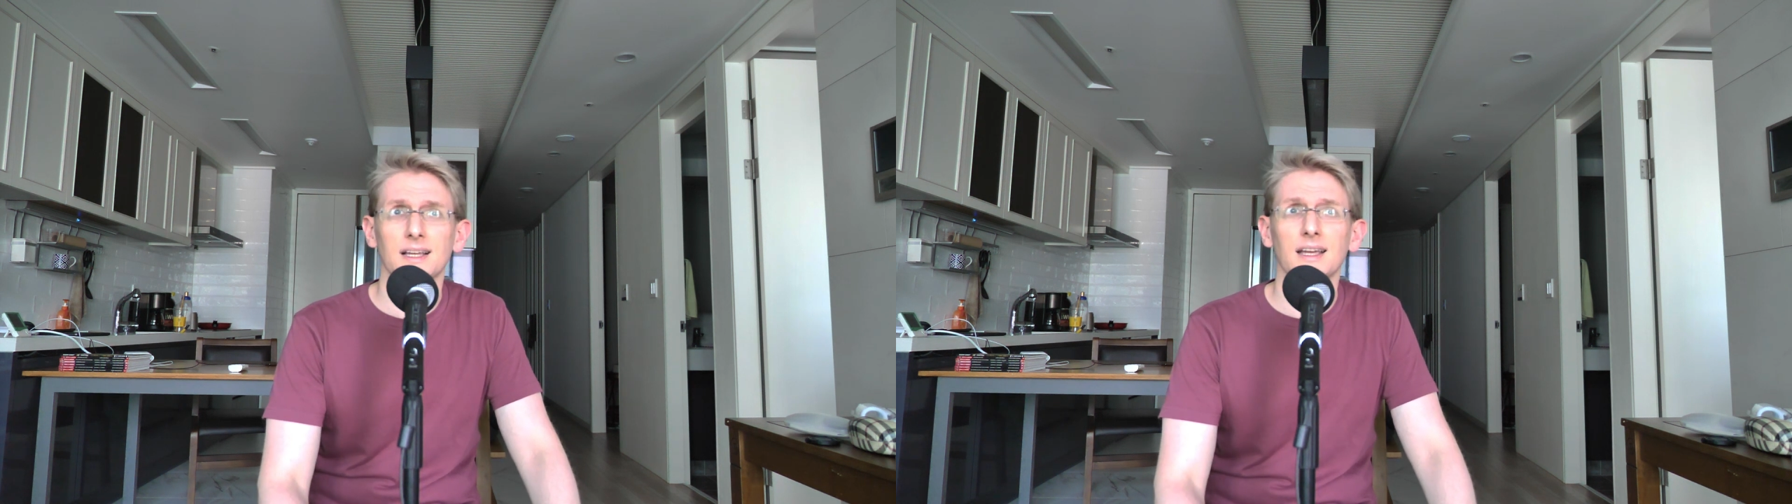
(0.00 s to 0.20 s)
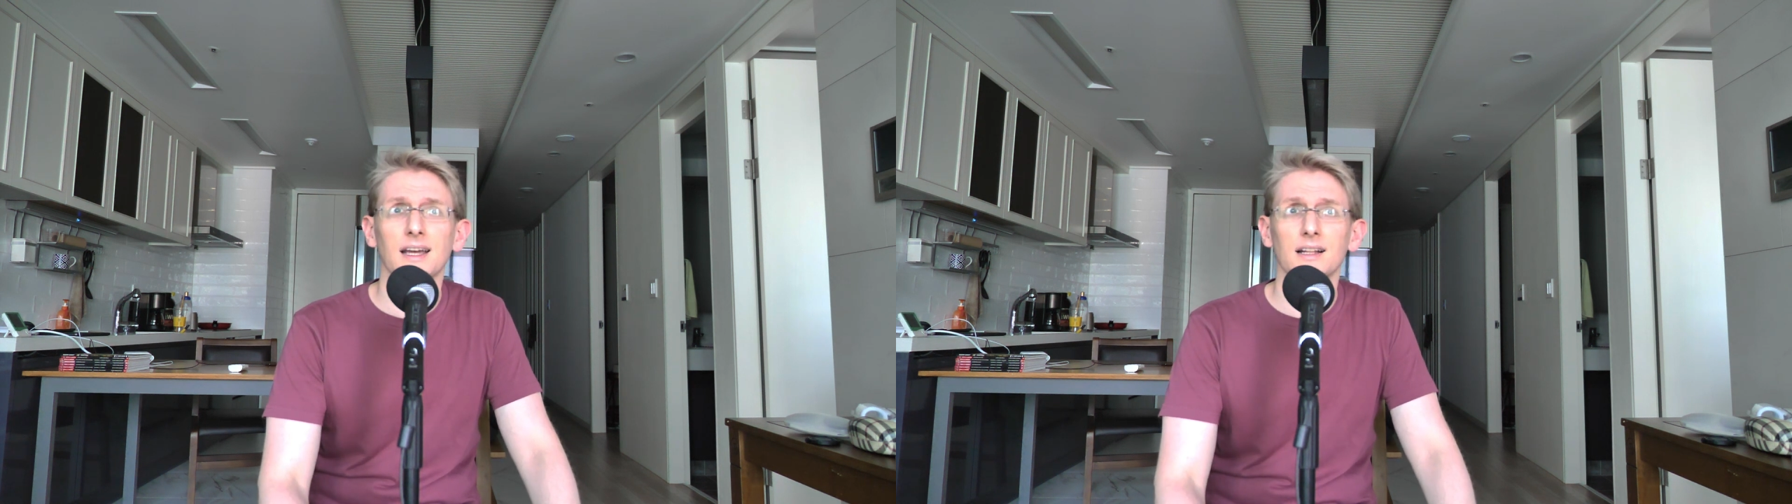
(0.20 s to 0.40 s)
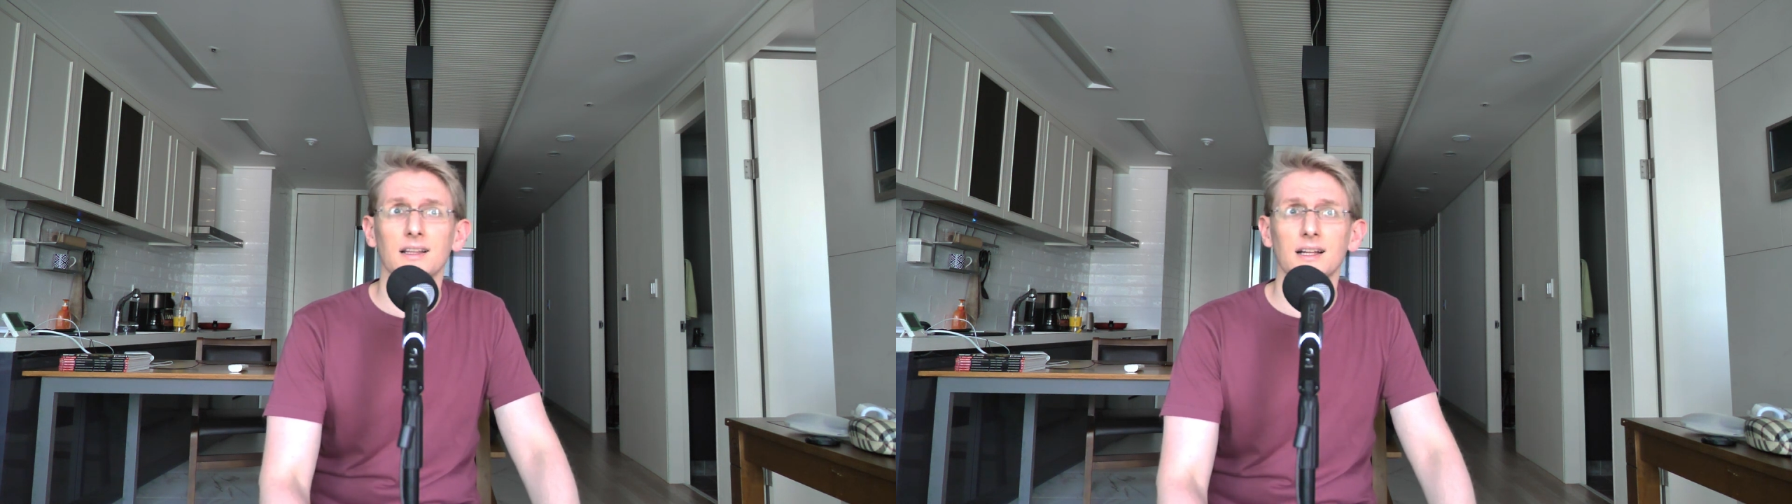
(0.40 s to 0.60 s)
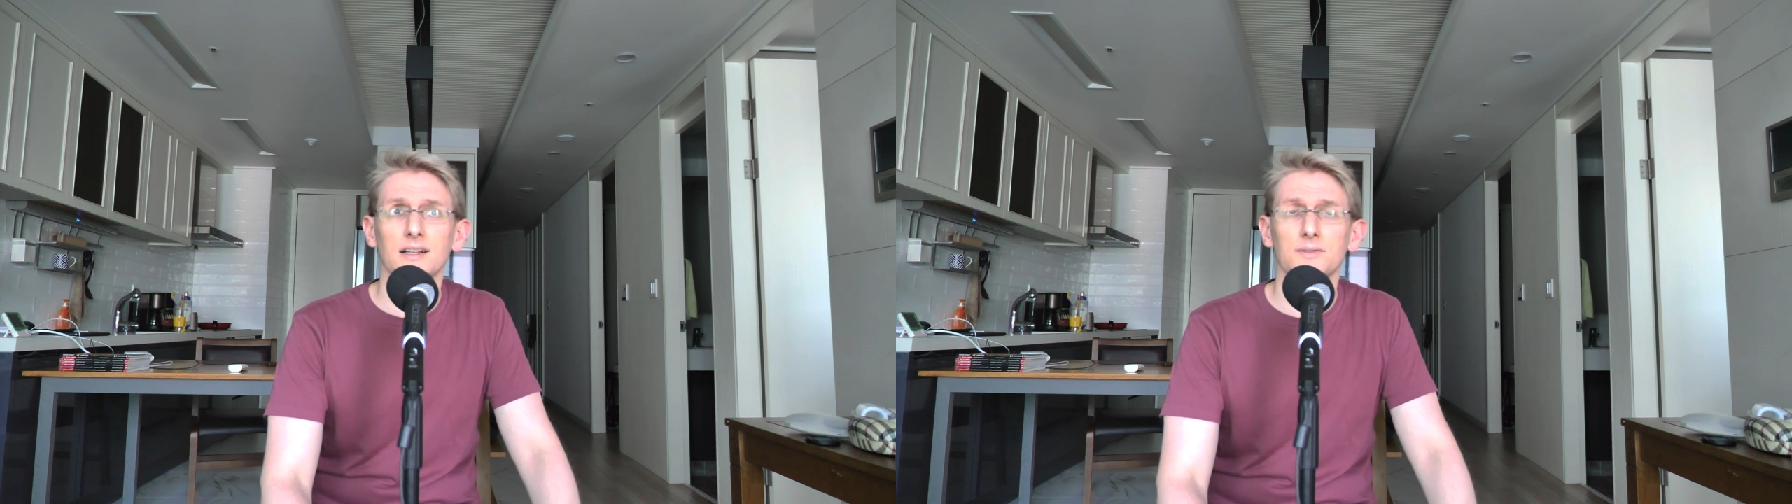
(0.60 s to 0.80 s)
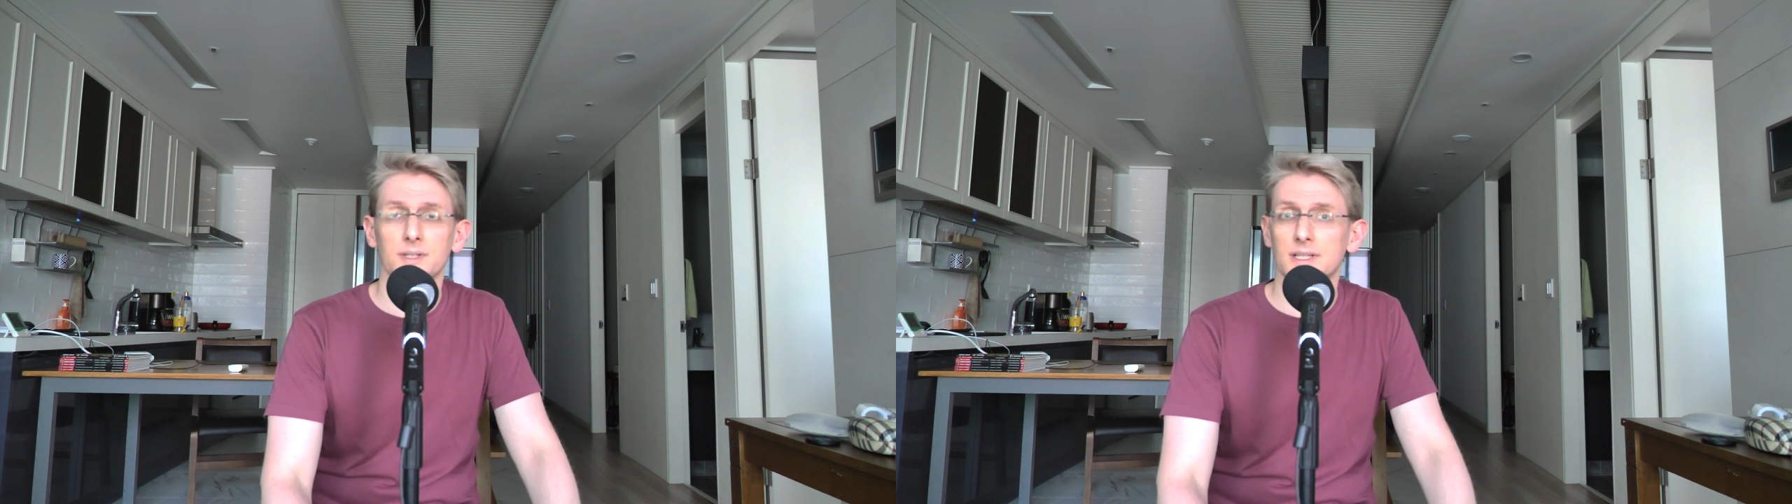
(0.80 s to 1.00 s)
I got a lot
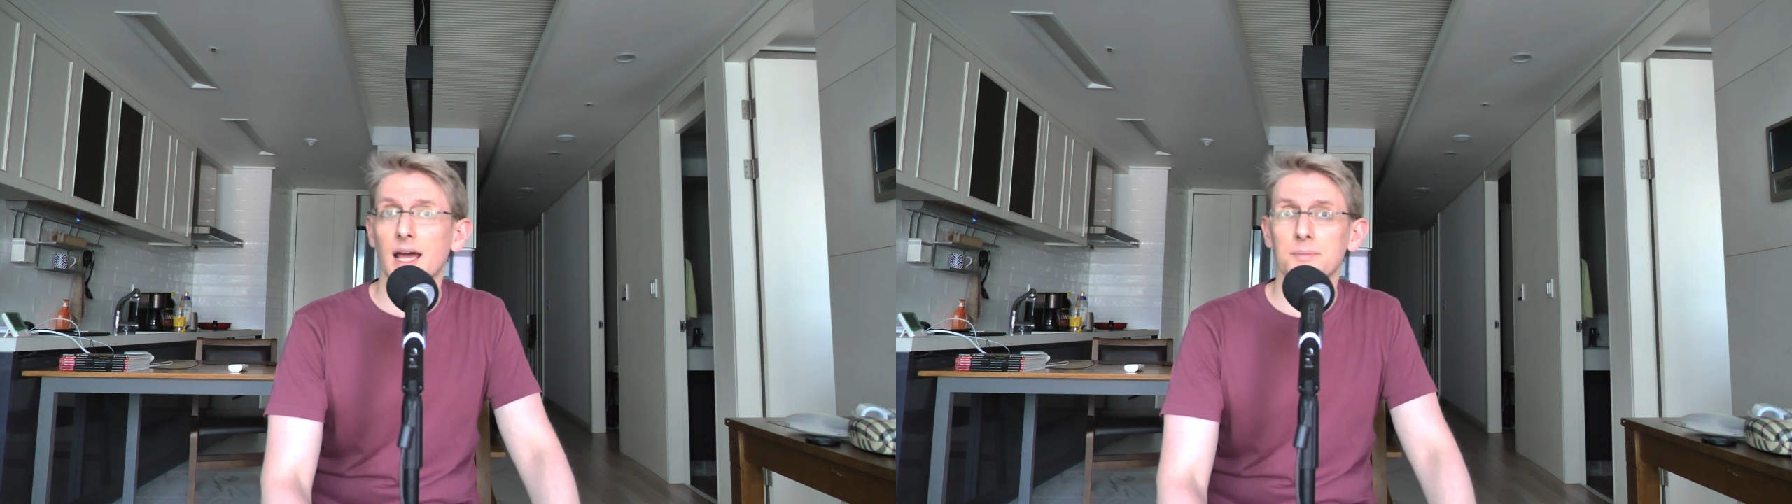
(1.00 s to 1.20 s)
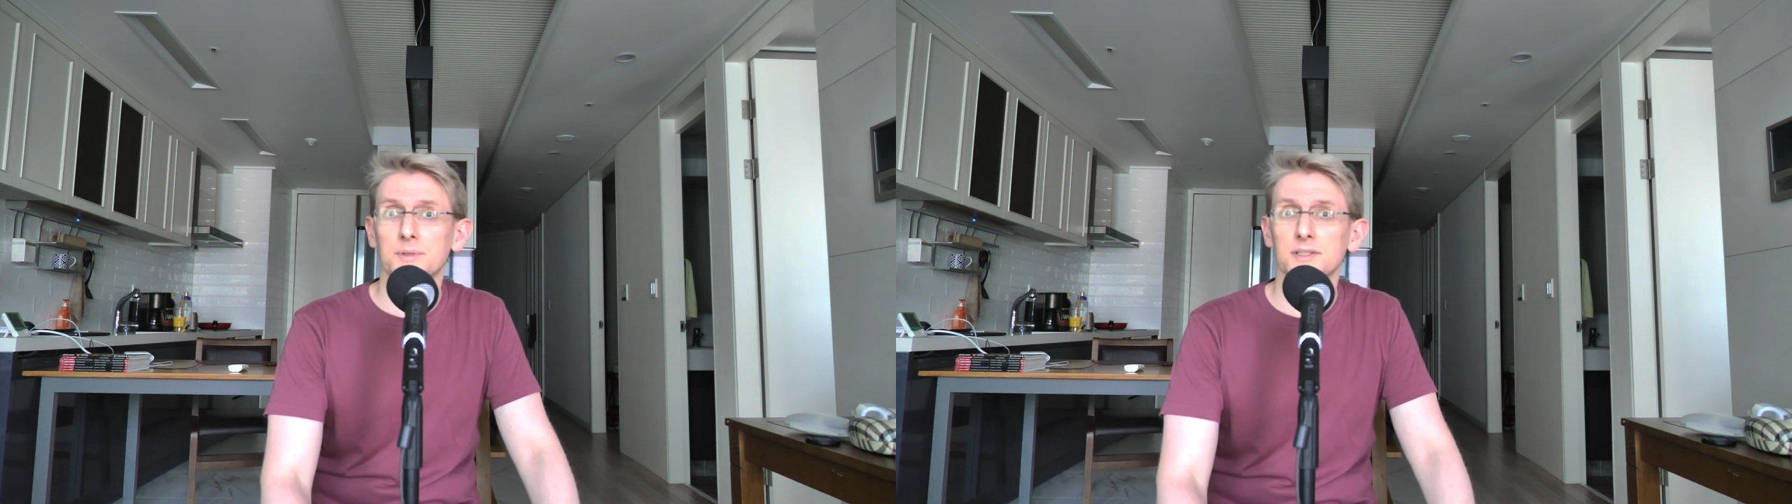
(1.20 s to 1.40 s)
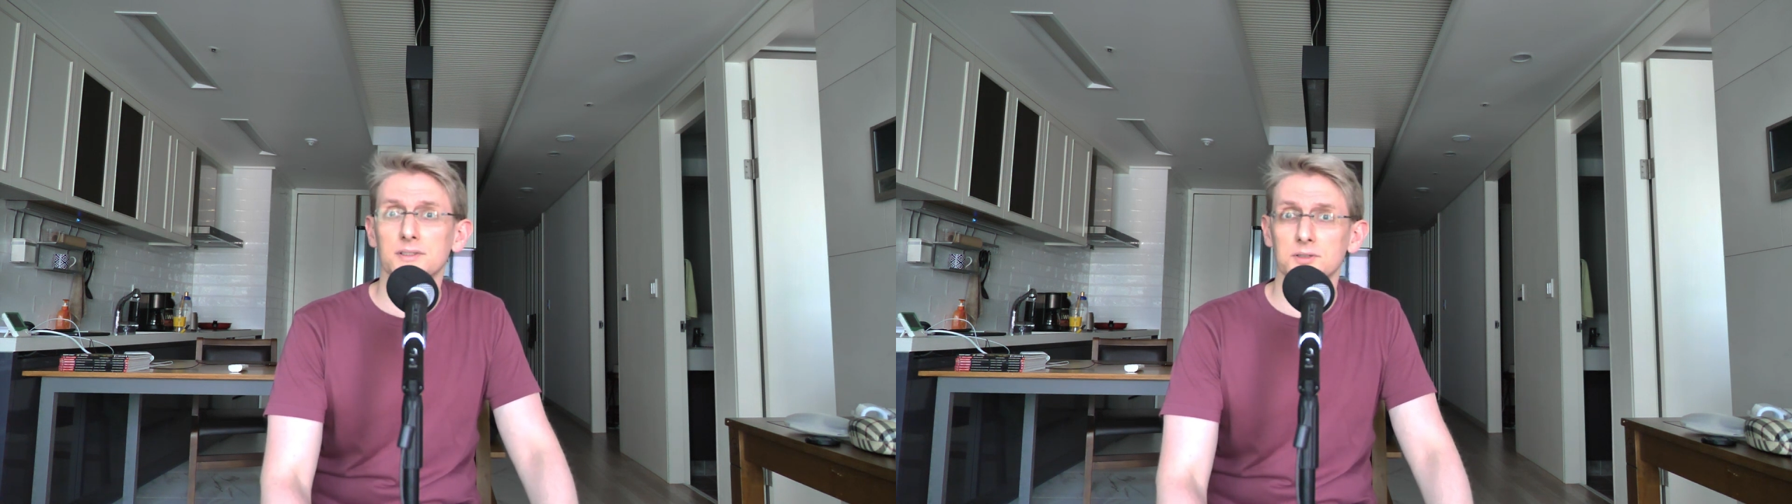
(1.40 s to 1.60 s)
of adapting